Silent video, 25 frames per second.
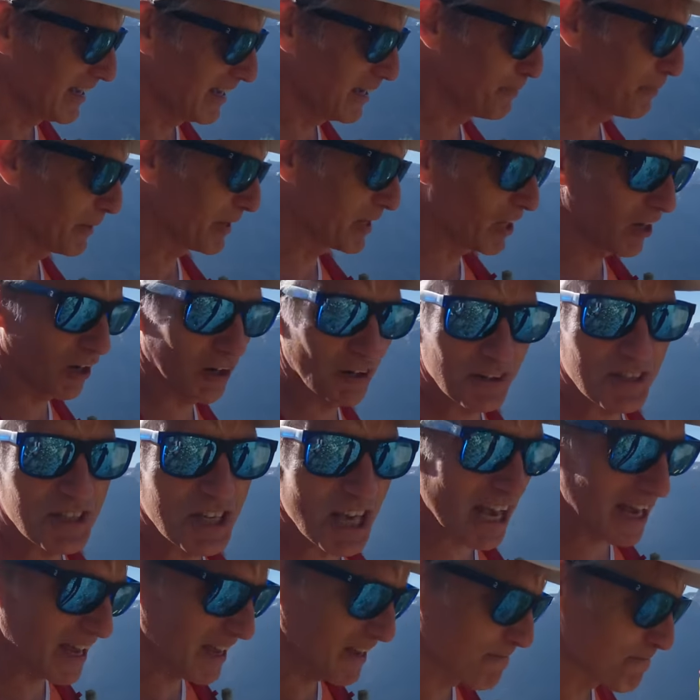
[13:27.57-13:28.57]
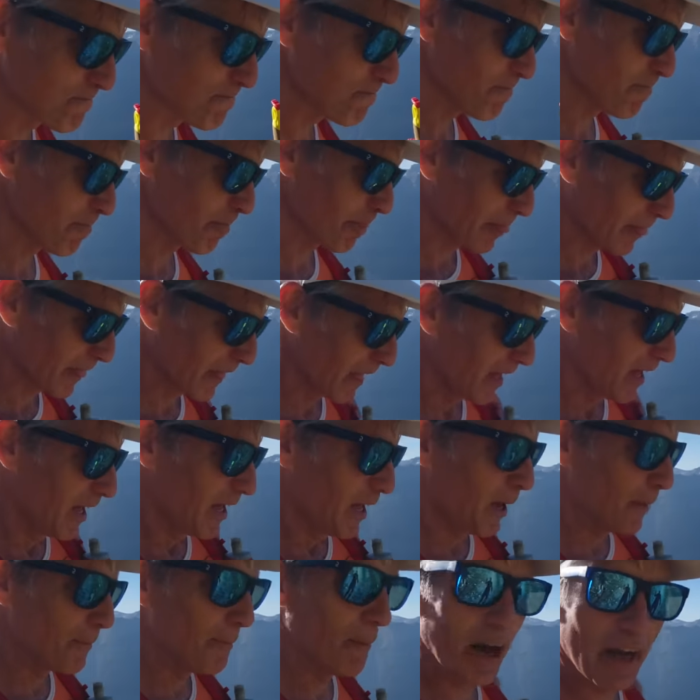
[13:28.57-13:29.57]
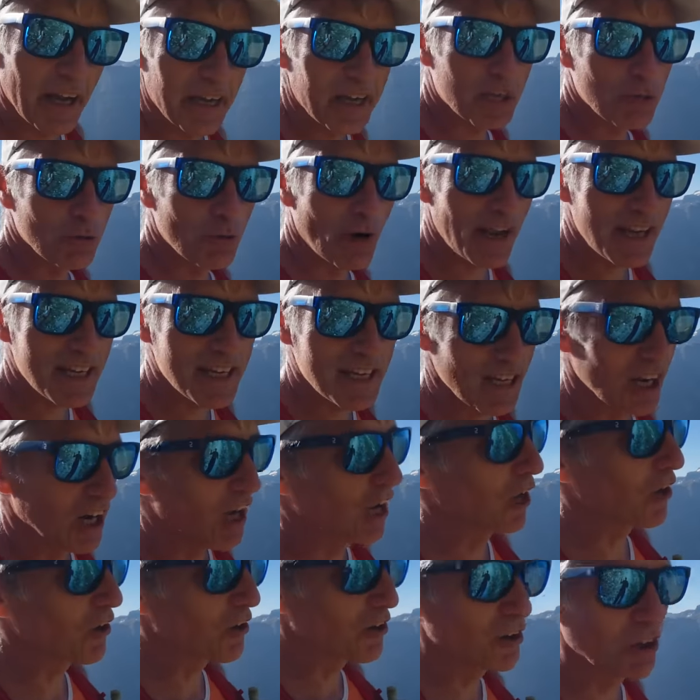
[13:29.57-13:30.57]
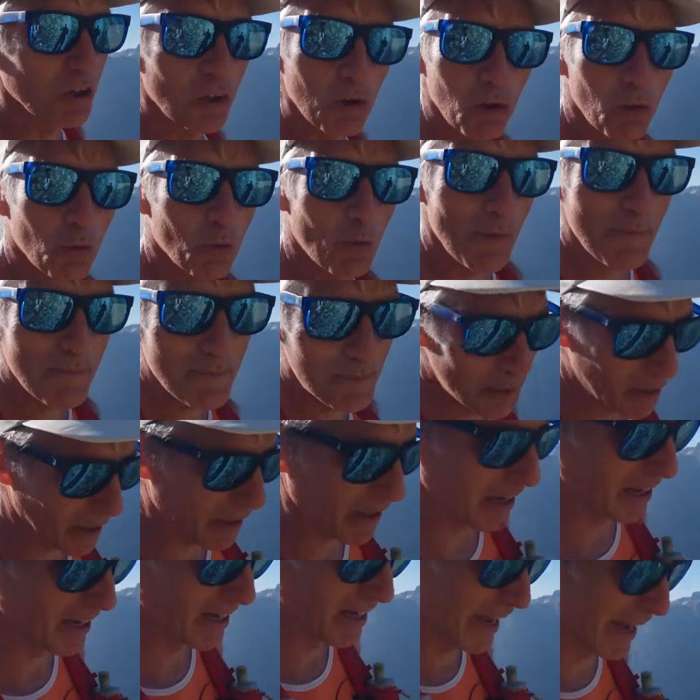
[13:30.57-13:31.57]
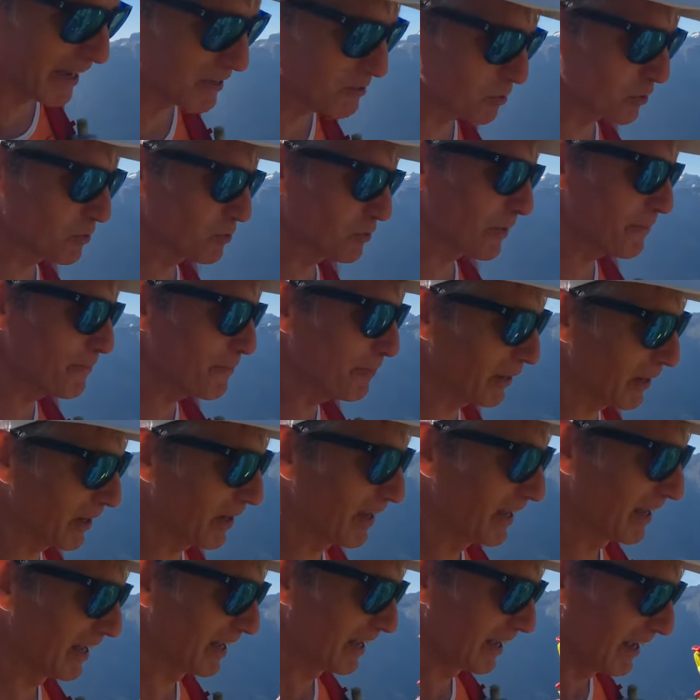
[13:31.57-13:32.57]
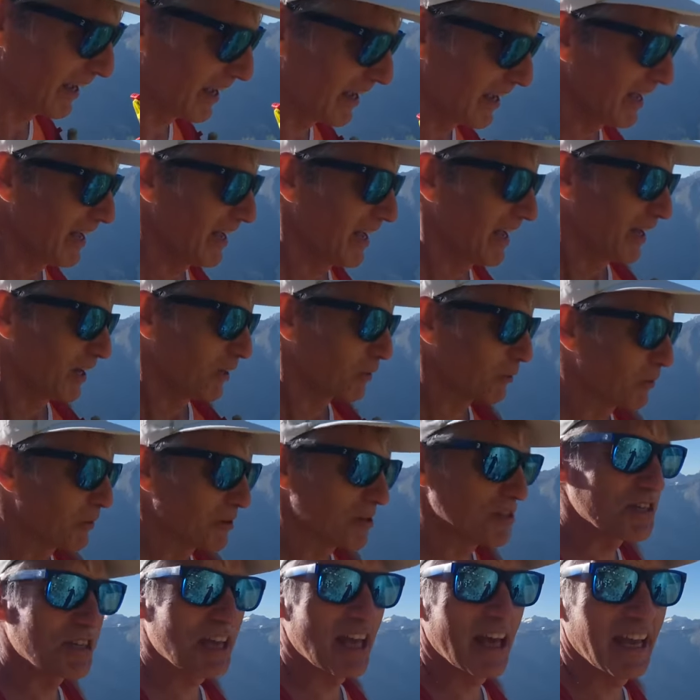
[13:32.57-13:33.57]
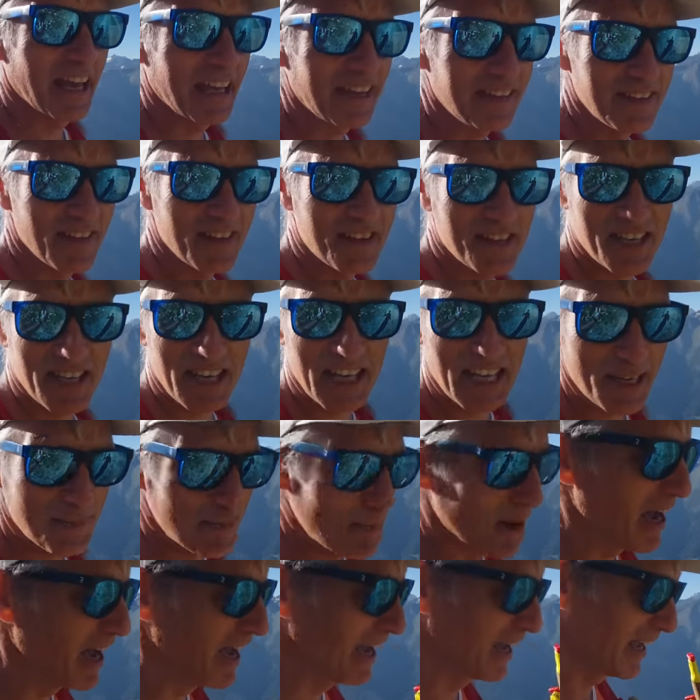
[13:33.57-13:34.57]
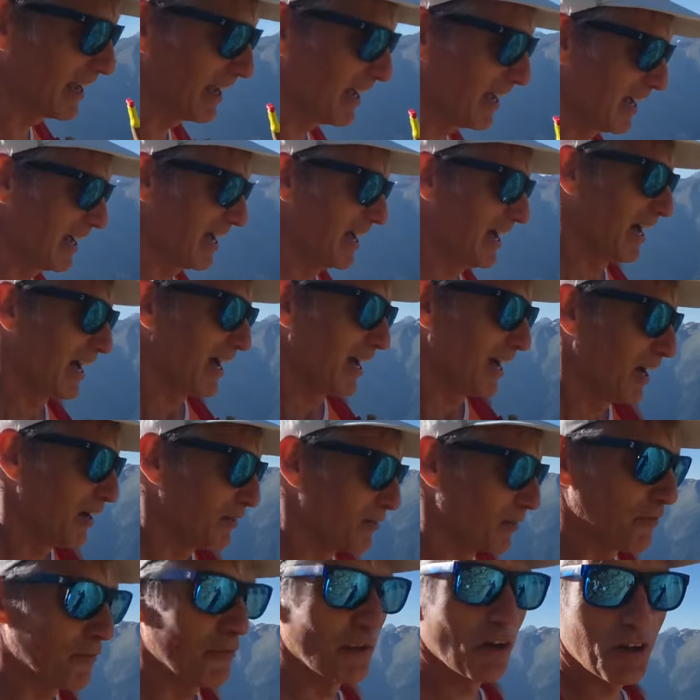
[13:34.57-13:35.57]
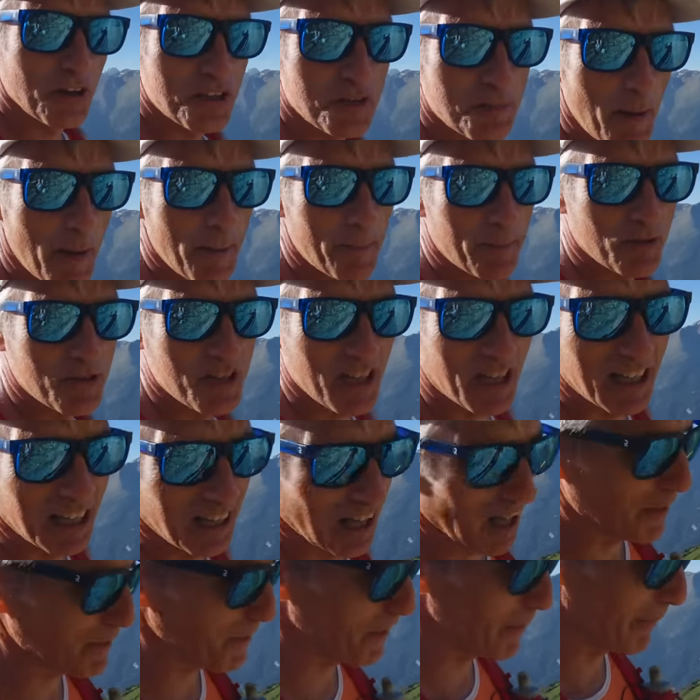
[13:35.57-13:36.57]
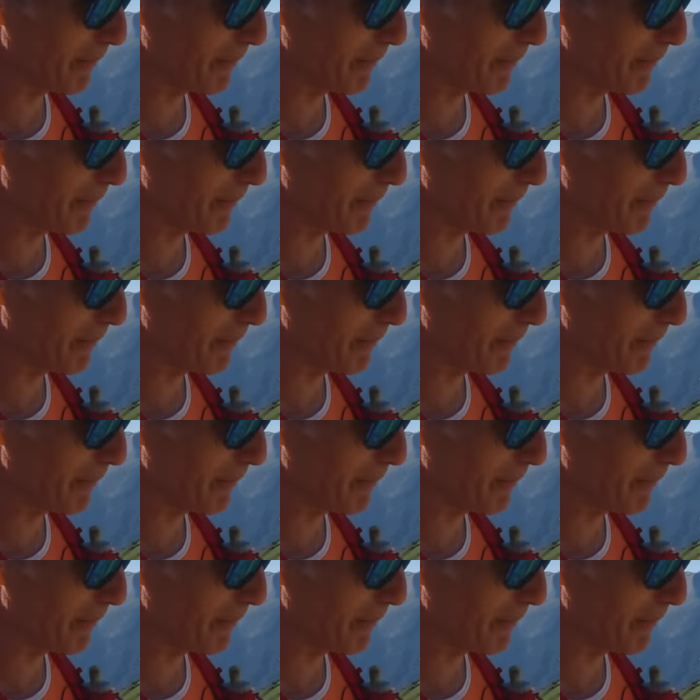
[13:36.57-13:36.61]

because my great uncle Whymper, Edward Whymper, was in the team of first people to climb the